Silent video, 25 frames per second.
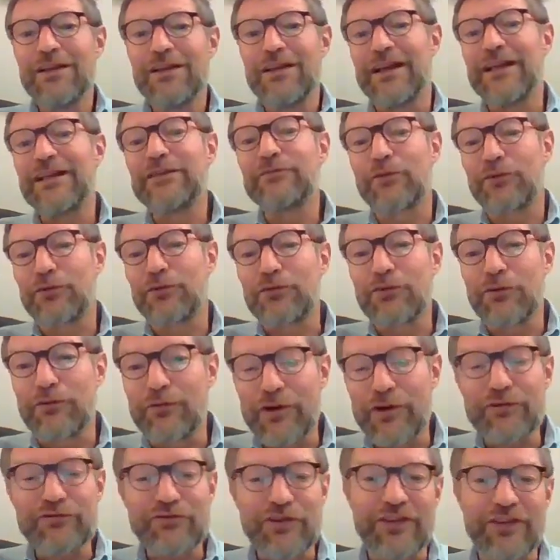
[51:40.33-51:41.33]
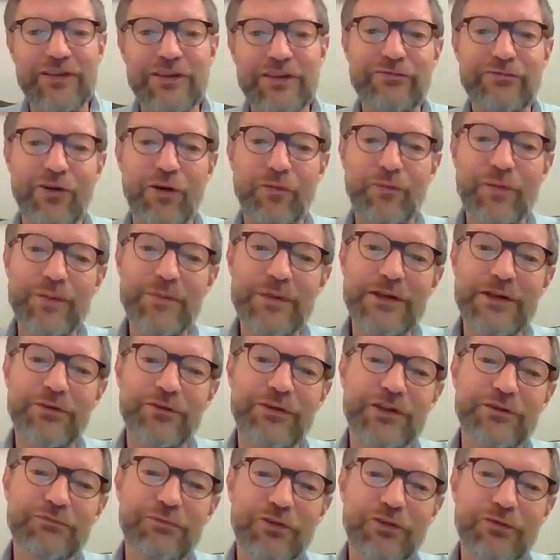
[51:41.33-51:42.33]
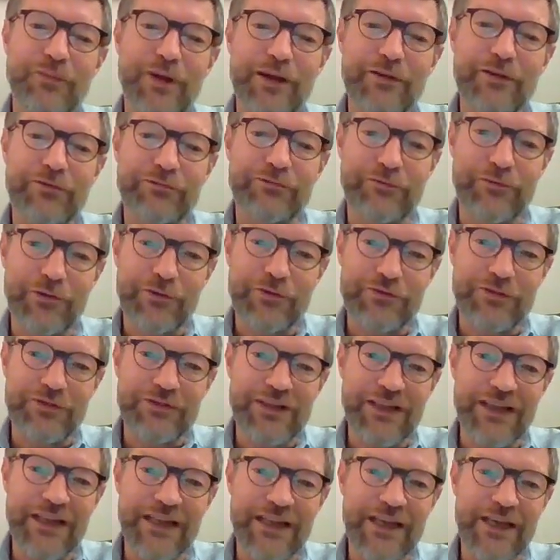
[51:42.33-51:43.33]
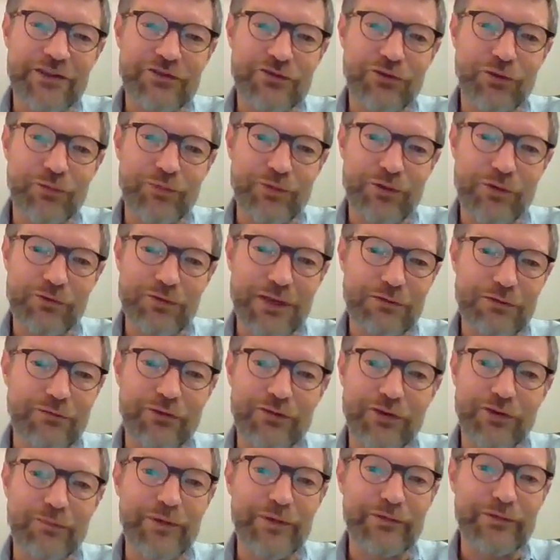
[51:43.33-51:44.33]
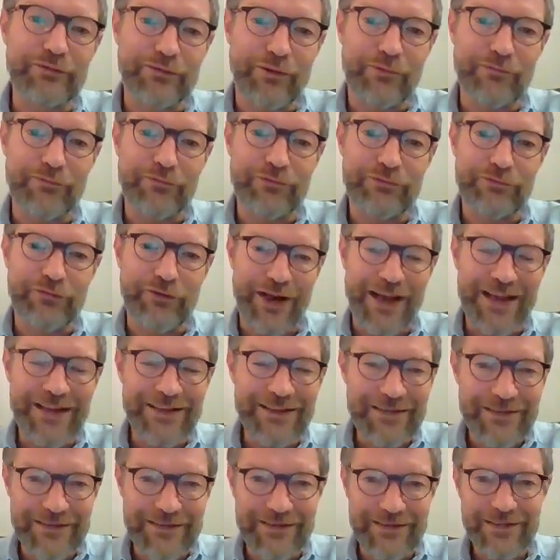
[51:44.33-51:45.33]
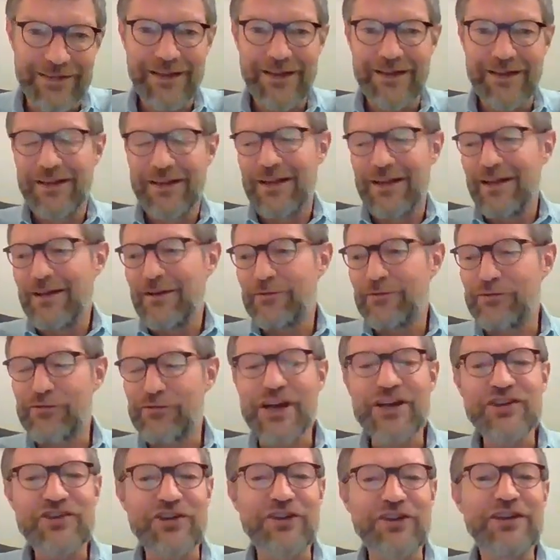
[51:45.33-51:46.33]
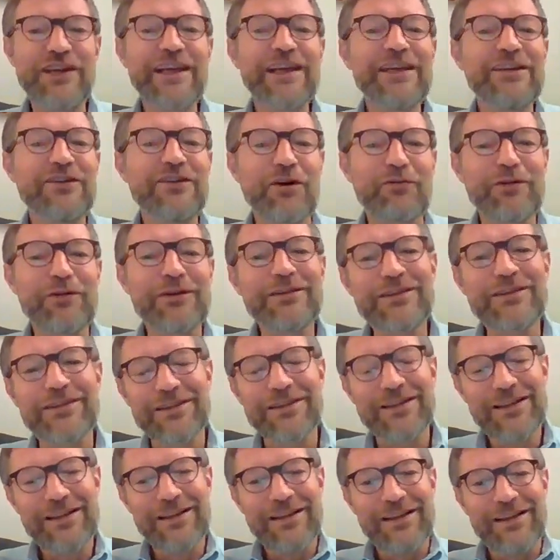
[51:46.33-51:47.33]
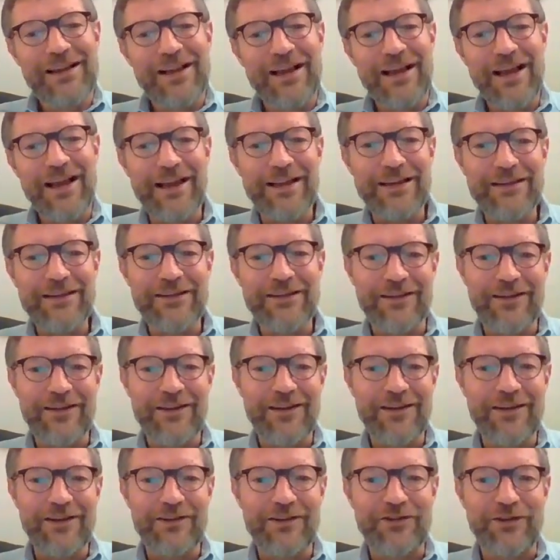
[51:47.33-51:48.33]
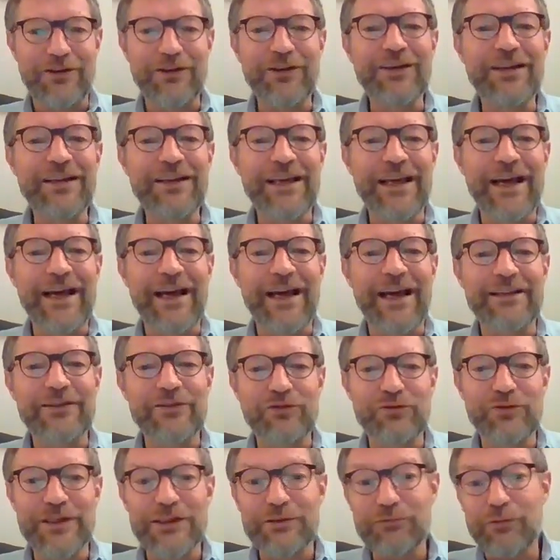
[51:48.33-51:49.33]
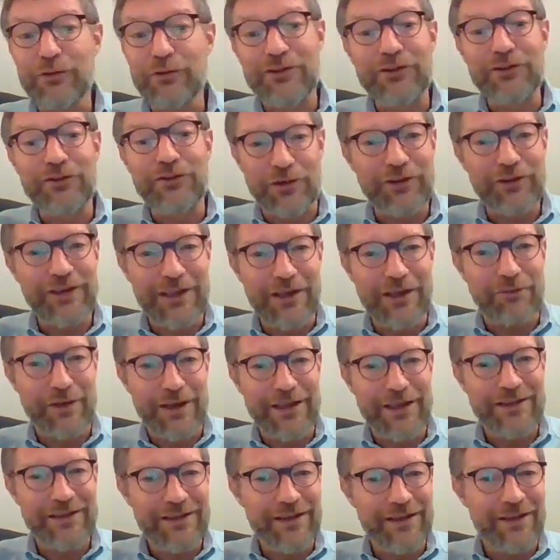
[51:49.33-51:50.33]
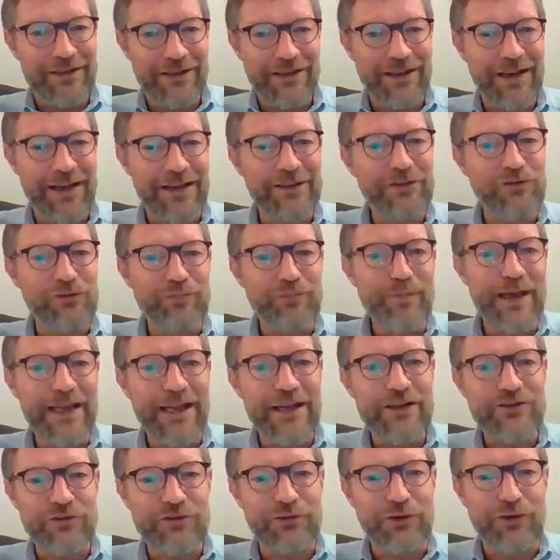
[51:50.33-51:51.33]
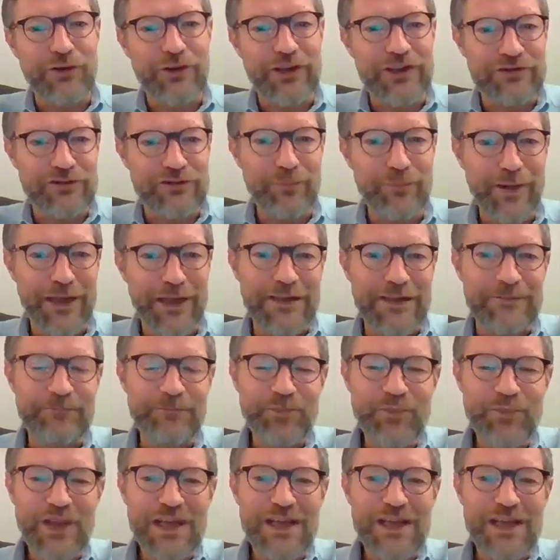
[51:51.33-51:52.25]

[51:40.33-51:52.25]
And it was also very interesting for me, because it was my first delegation abroad. I was coming from France, fresh and ignorant. And suddenly it was in Turkey already, and I had to manage a Turkish company.